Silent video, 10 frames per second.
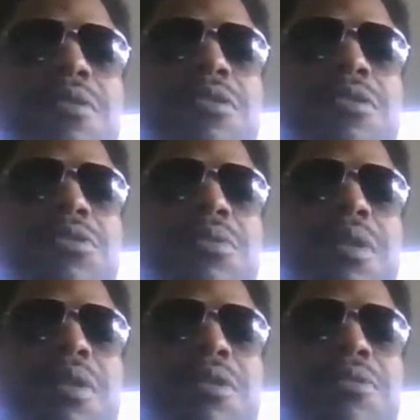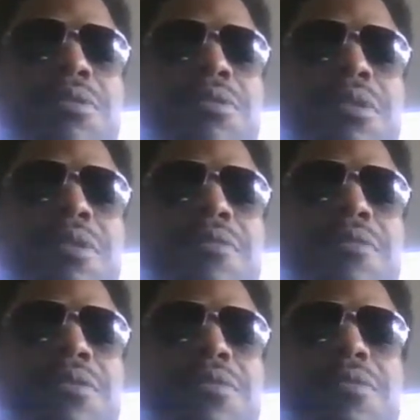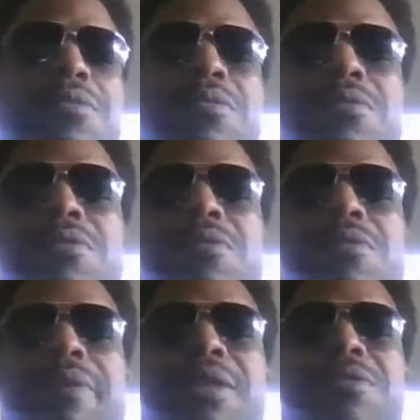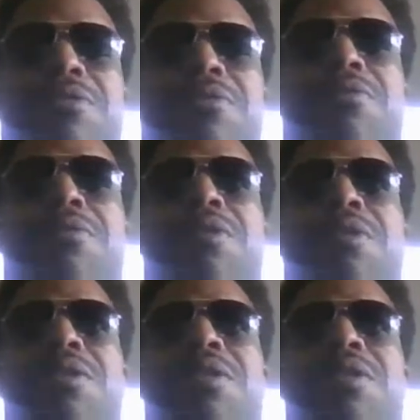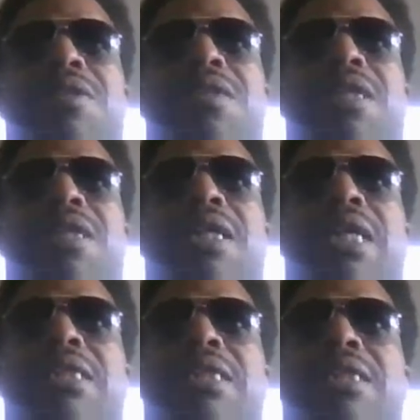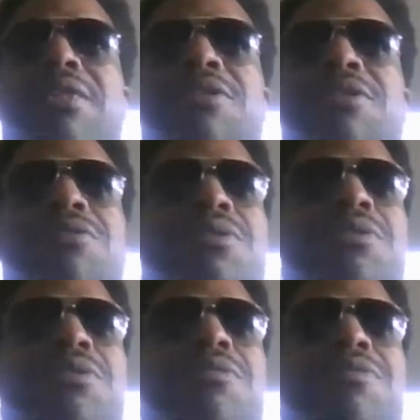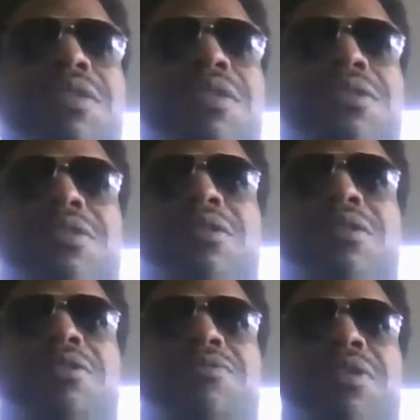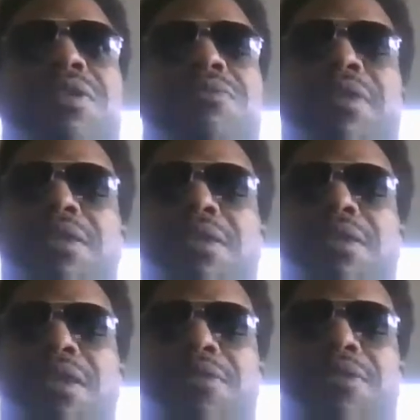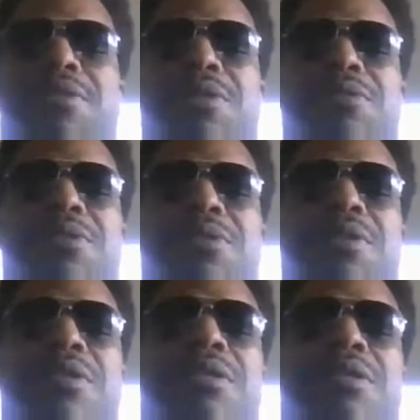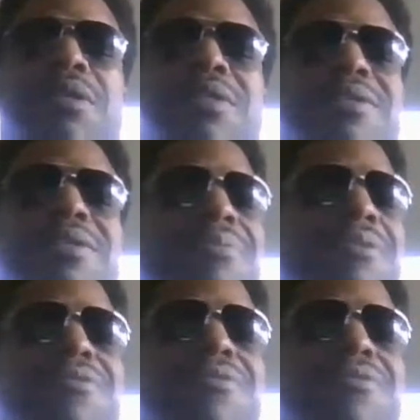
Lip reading: to do some stuff to write to. And I just don't know if this song really resonated with those artists. So I said, I'm going to